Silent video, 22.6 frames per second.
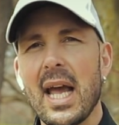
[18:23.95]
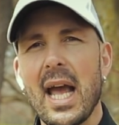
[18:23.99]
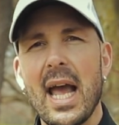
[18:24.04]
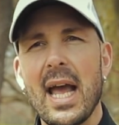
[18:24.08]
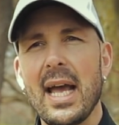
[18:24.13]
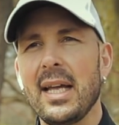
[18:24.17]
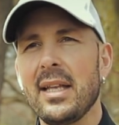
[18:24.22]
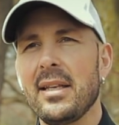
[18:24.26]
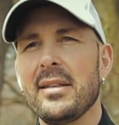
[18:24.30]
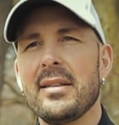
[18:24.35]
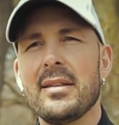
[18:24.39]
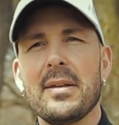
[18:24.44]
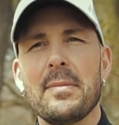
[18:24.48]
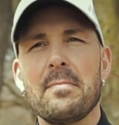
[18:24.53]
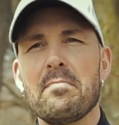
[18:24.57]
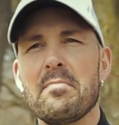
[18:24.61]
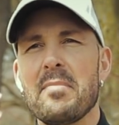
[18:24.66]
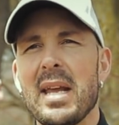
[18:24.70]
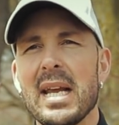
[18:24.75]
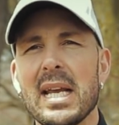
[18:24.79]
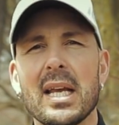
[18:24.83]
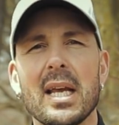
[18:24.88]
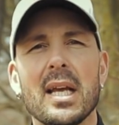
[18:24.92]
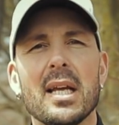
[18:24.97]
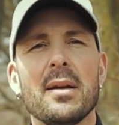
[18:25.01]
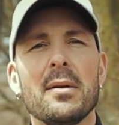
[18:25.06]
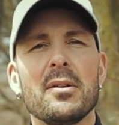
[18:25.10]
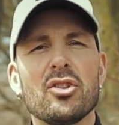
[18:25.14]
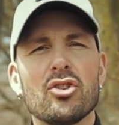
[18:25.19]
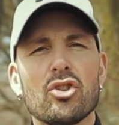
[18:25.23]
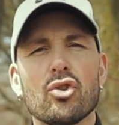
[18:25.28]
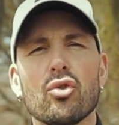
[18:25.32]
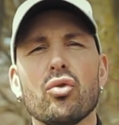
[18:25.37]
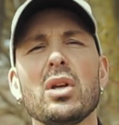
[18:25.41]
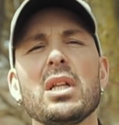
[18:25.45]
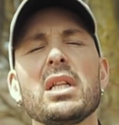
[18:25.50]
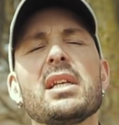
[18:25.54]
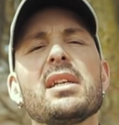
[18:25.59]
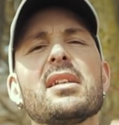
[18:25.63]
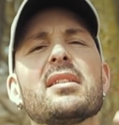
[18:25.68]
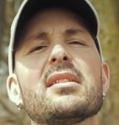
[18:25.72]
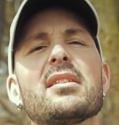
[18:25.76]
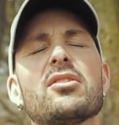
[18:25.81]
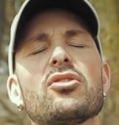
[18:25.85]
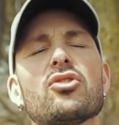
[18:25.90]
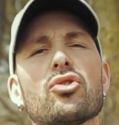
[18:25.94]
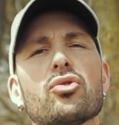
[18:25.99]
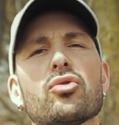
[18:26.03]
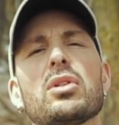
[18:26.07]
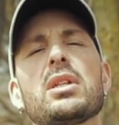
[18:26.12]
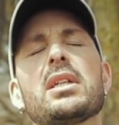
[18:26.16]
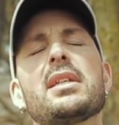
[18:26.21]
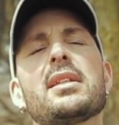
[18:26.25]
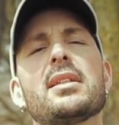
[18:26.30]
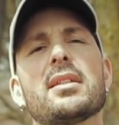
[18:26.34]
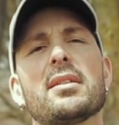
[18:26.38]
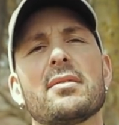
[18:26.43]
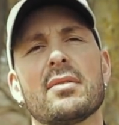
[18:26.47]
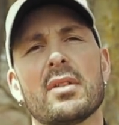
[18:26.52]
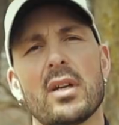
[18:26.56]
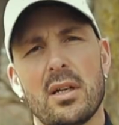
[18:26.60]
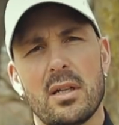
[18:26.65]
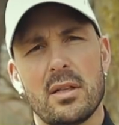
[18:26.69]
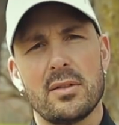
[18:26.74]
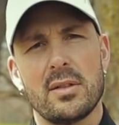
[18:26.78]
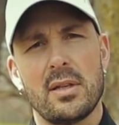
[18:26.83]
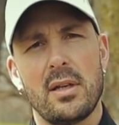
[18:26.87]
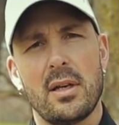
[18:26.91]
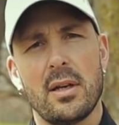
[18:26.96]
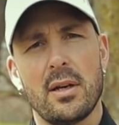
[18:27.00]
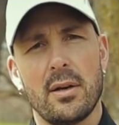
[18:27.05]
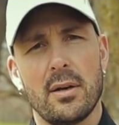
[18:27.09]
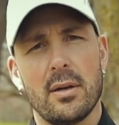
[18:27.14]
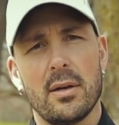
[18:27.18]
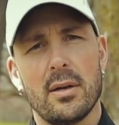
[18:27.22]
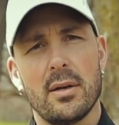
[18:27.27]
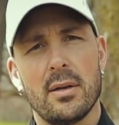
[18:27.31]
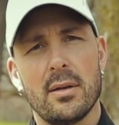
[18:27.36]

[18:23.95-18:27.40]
and make trillions and trillions of dollars a year.